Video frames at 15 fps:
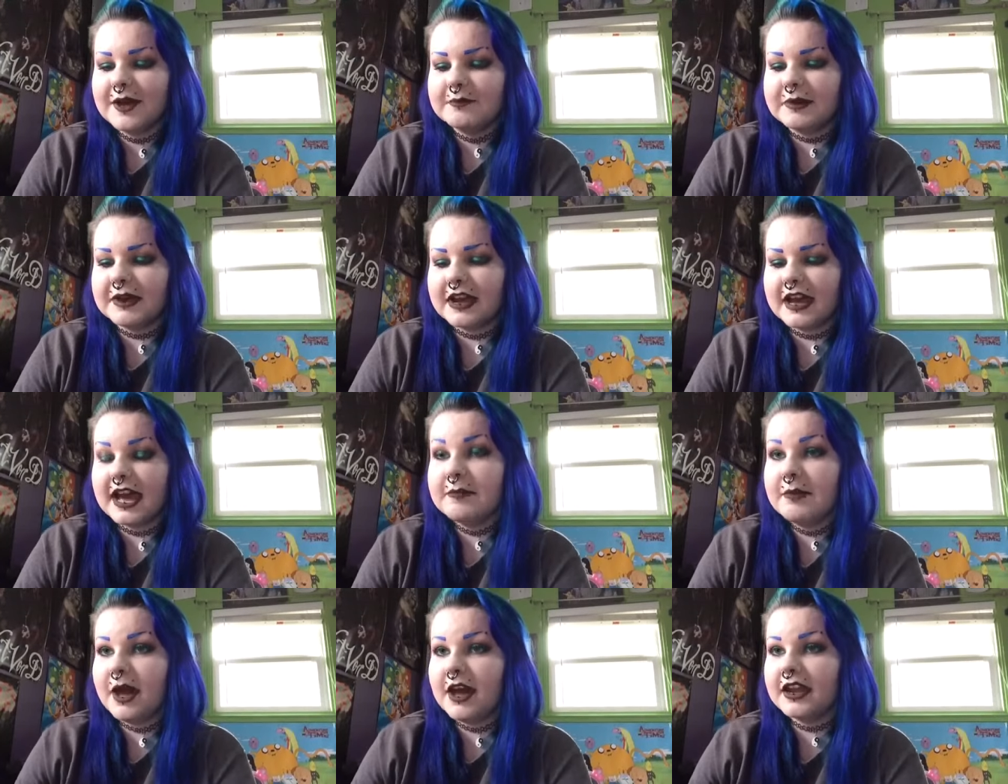But I
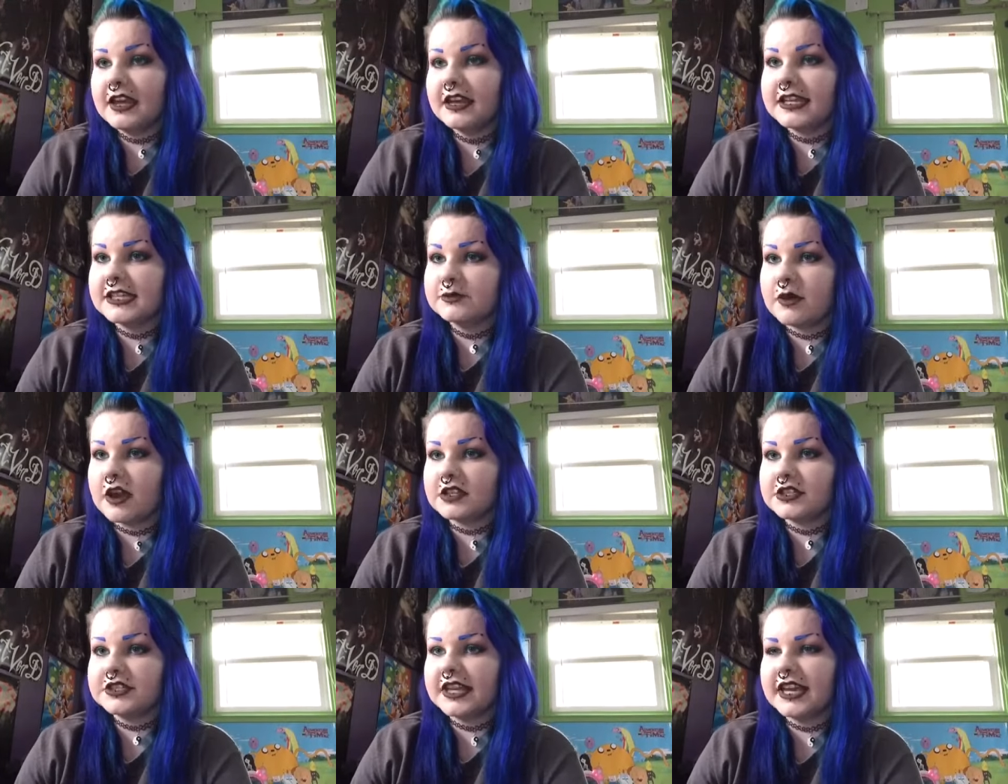bought it, and I
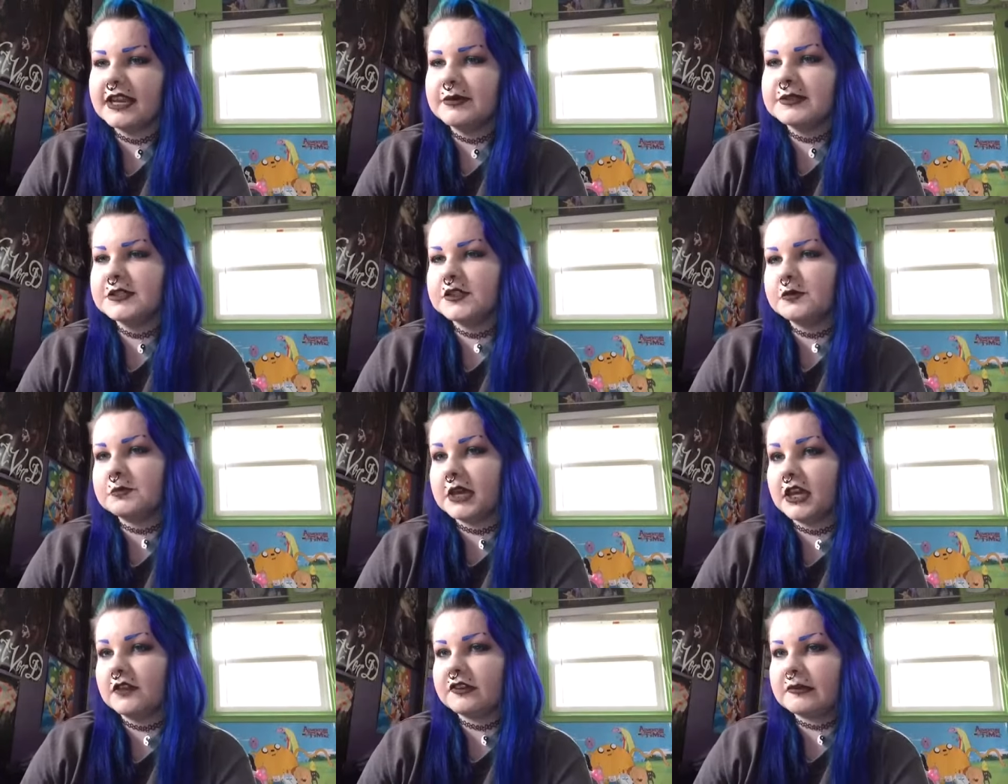swatched it, and it was too
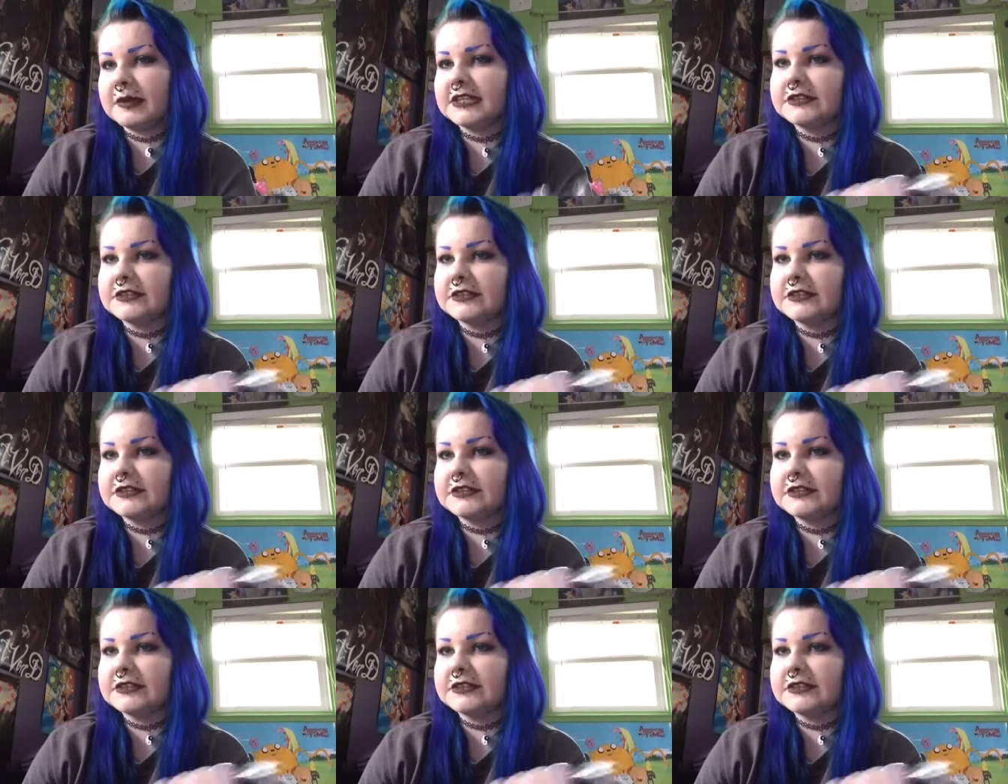pink for me,